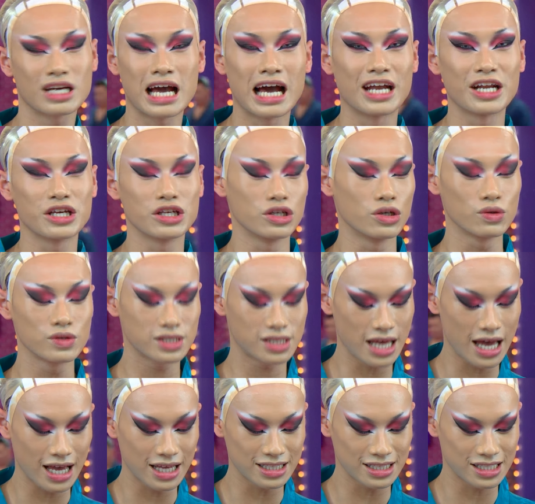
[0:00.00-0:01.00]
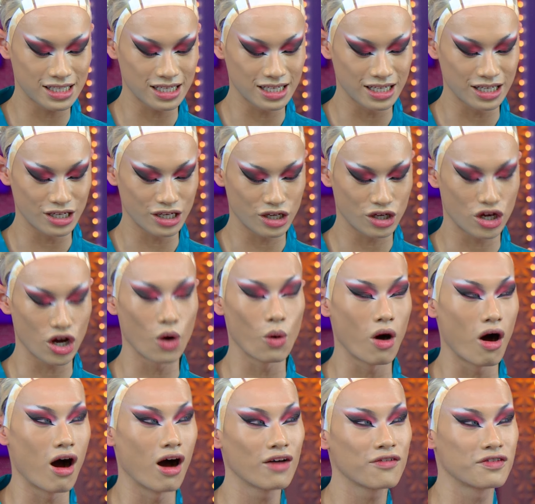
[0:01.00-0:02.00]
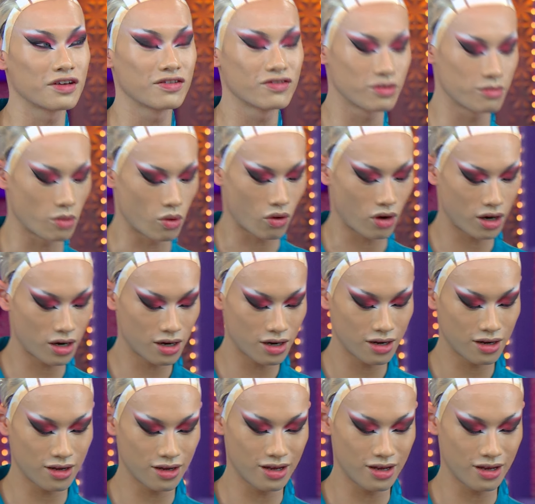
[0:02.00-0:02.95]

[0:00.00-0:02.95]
kind of used that to go off even more.